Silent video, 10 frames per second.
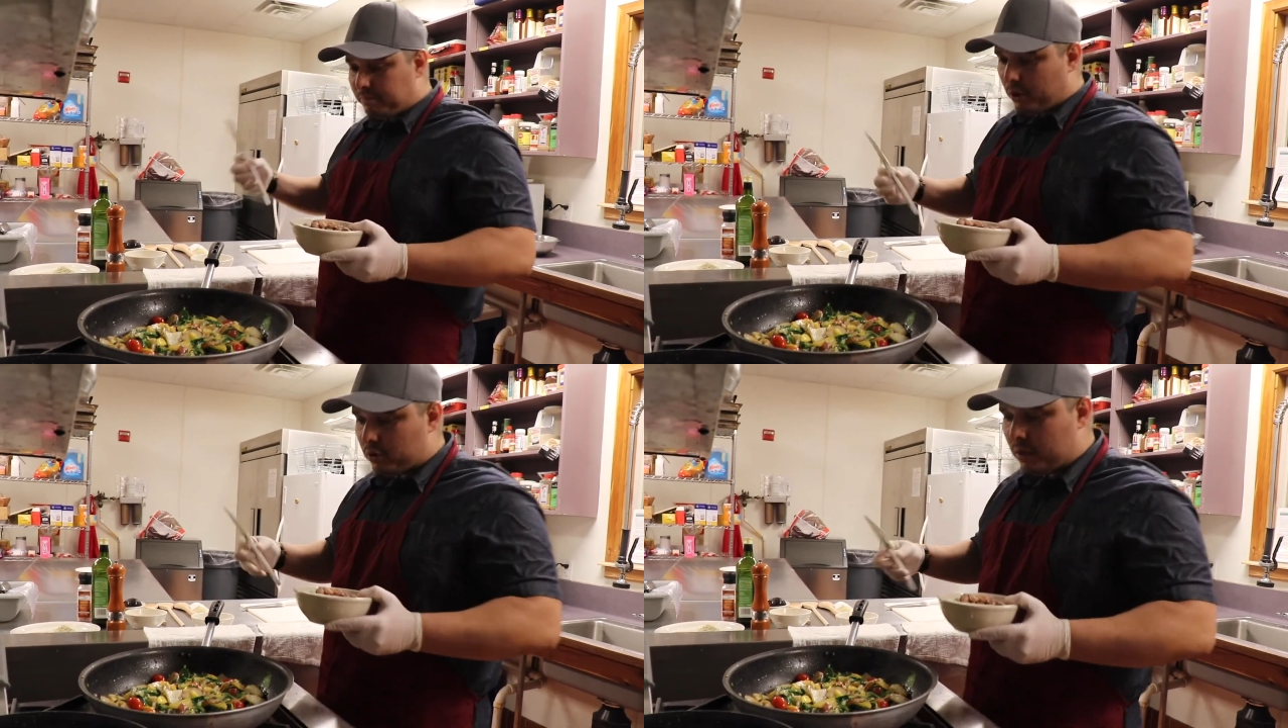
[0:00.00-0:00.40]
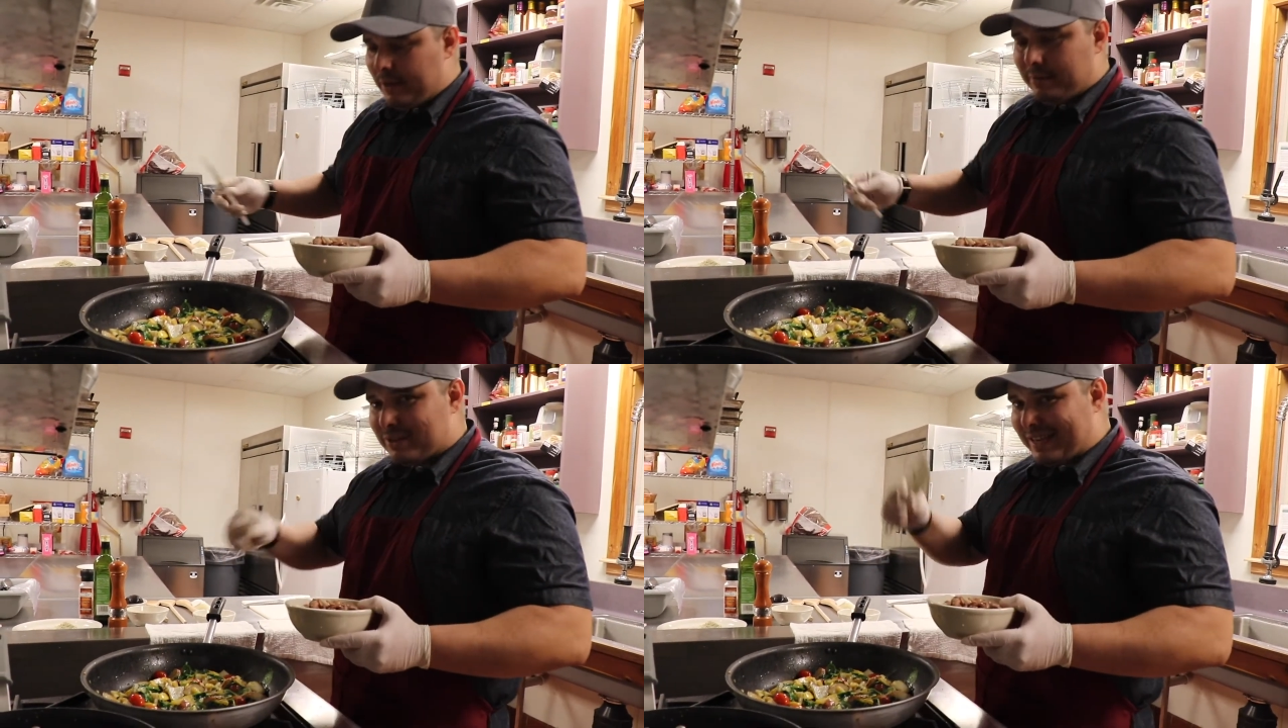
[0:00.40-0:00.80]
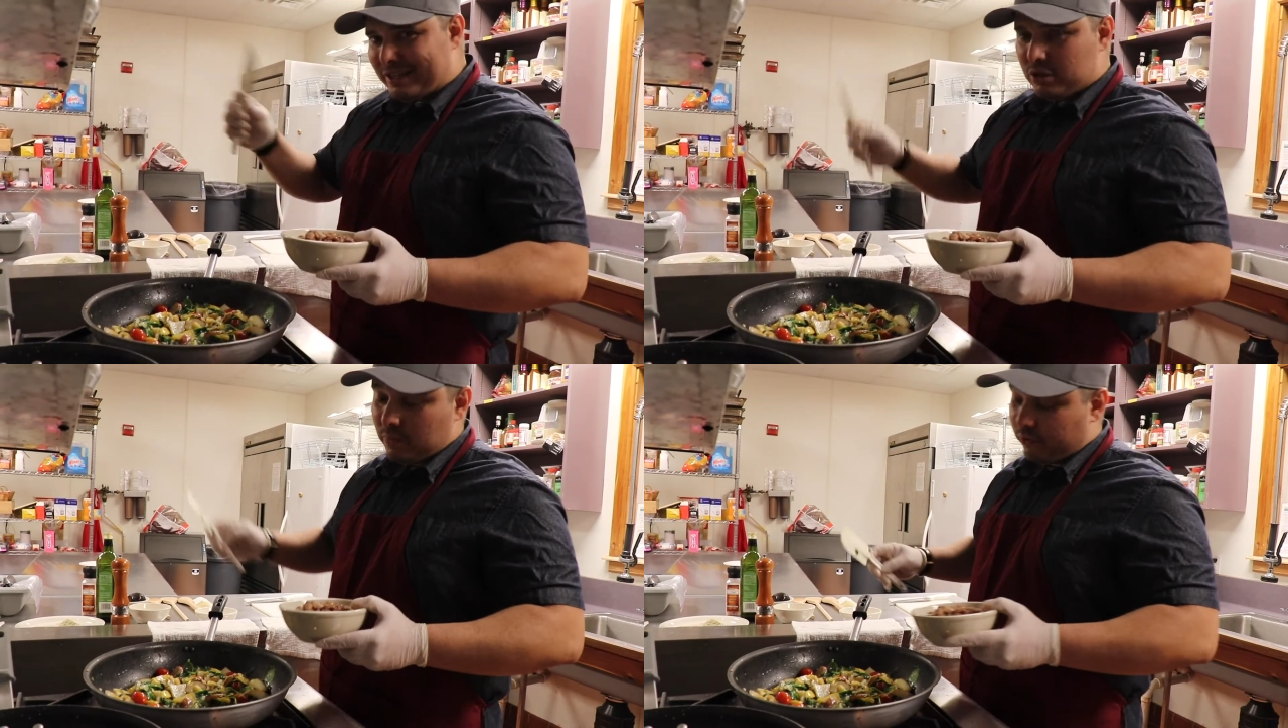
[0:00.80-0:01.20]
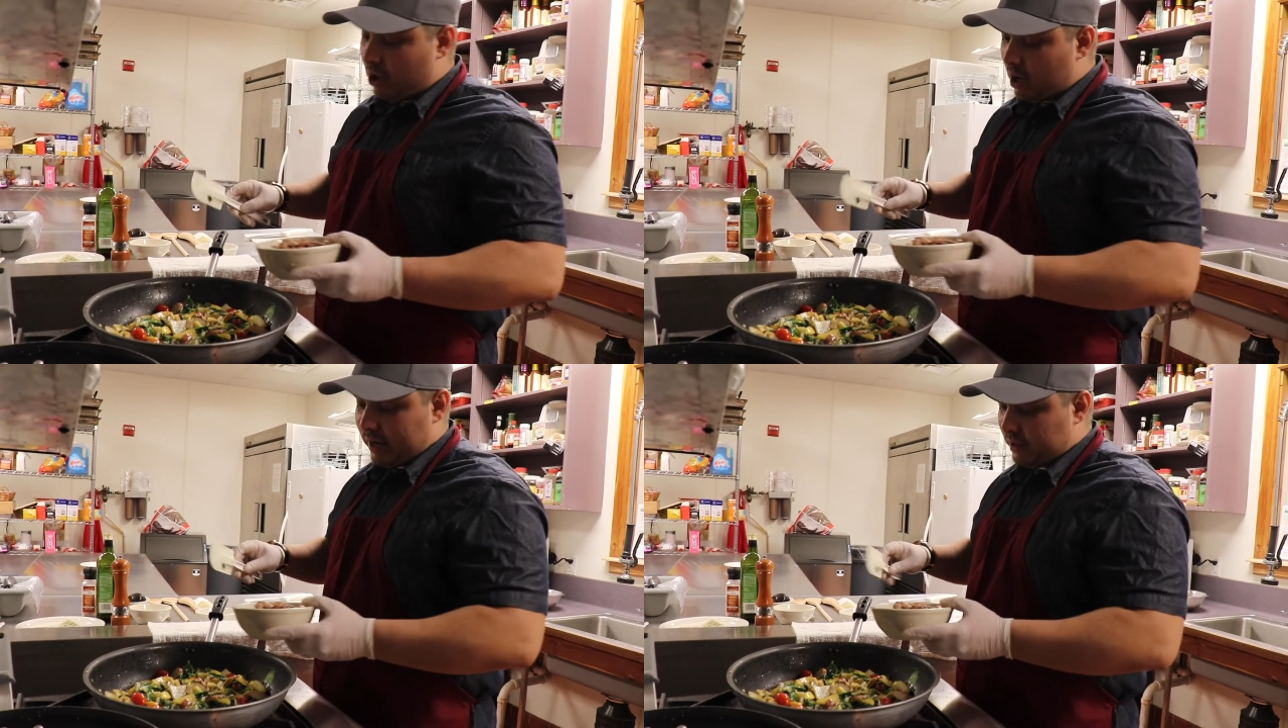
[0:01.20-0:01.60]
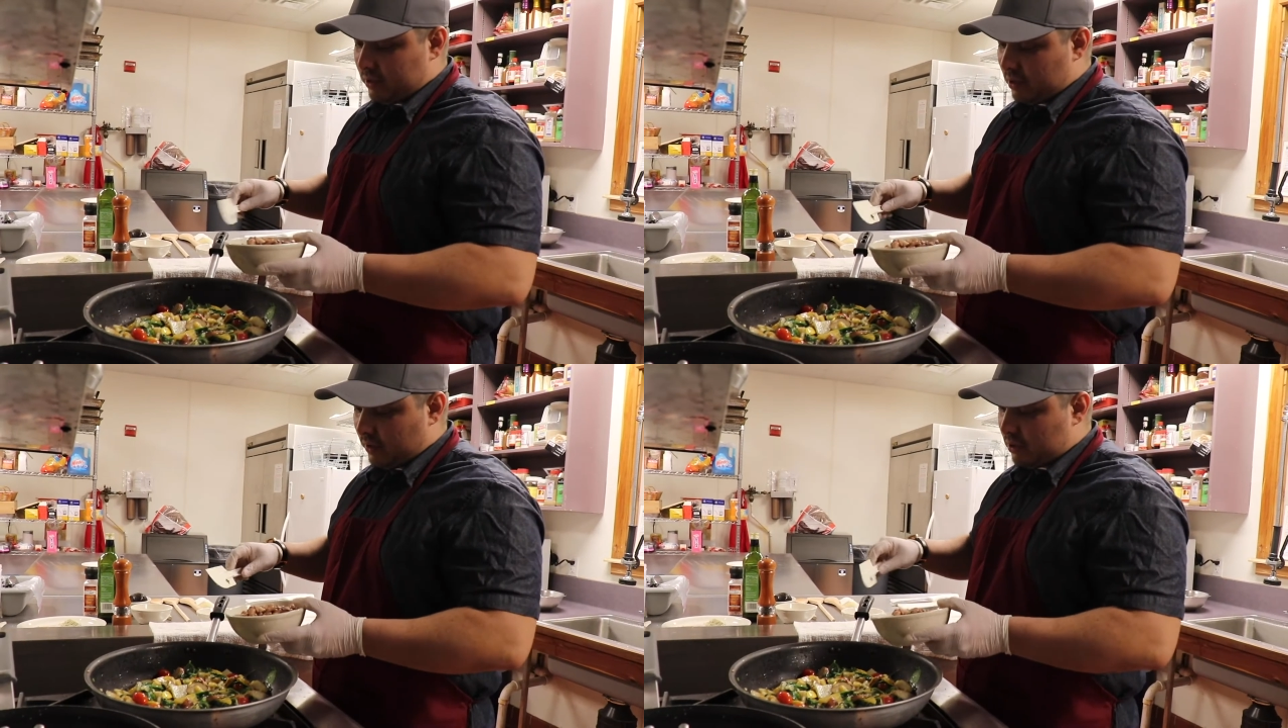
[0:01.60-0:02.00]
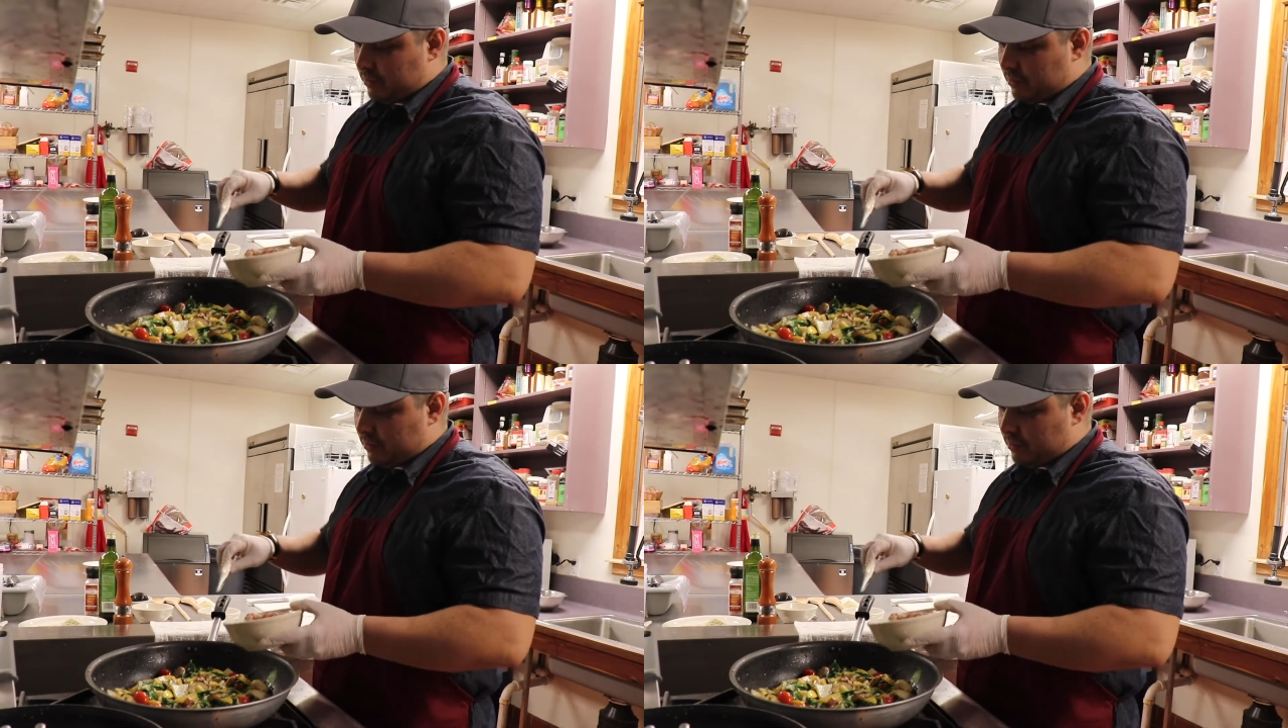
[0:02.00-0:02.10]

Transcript: bulk because I use them for all kinds of stuff.